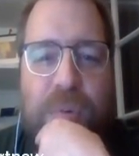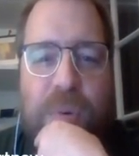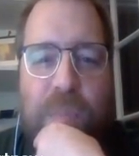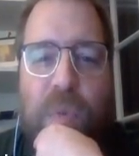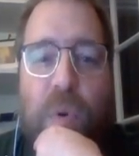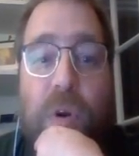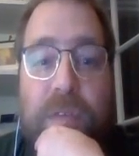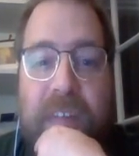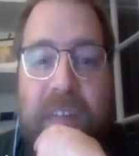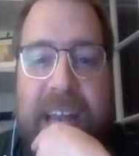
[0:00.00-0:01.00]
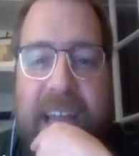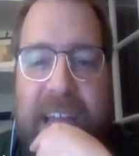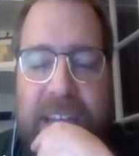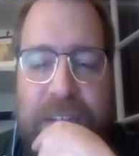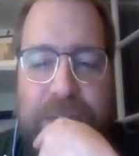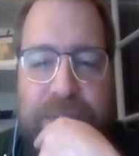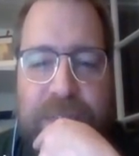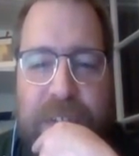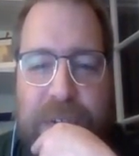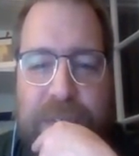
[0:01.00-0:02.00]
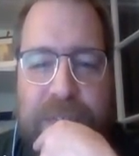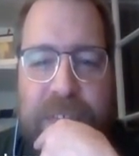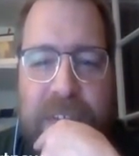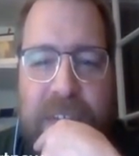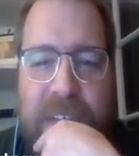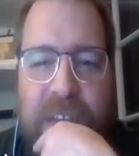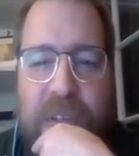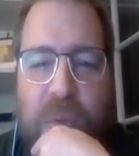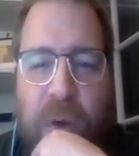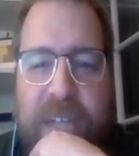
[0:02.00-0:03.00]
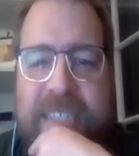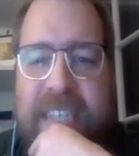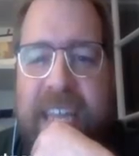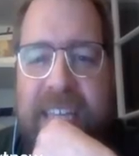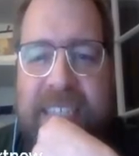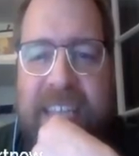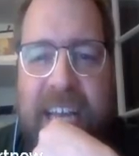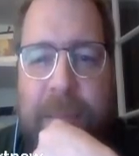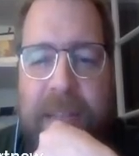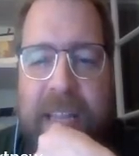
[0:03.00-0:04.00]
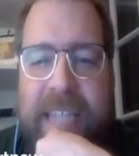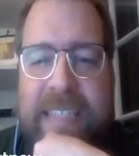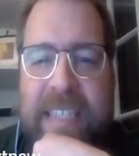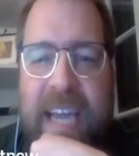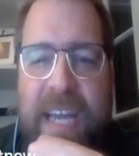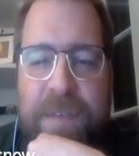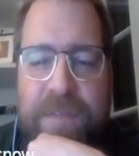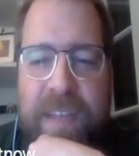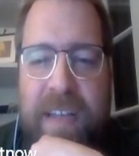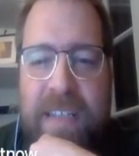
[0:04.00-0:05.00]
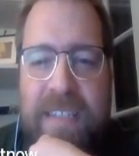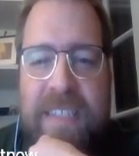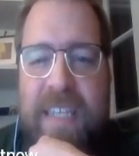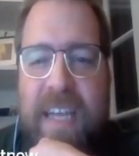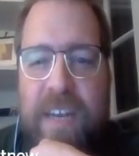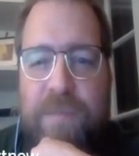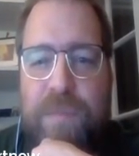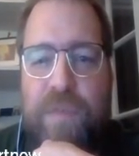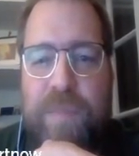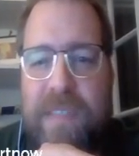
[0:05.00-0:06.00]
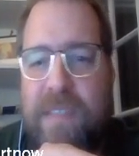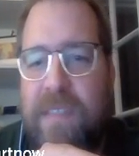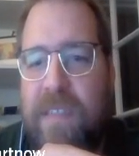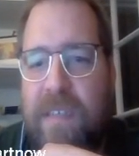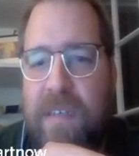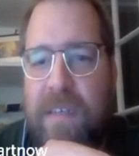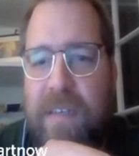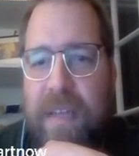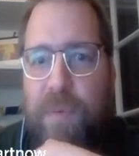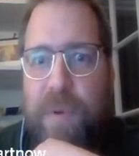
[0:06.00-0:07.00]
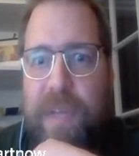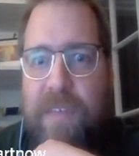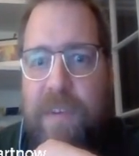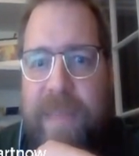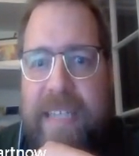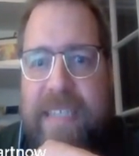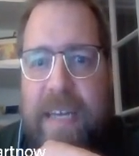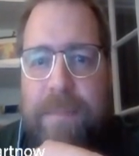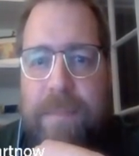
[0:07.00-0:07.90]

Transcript: more of that kind of he wants to take his time, and that's the kind of thing. This is the kind of movement that will give him that time.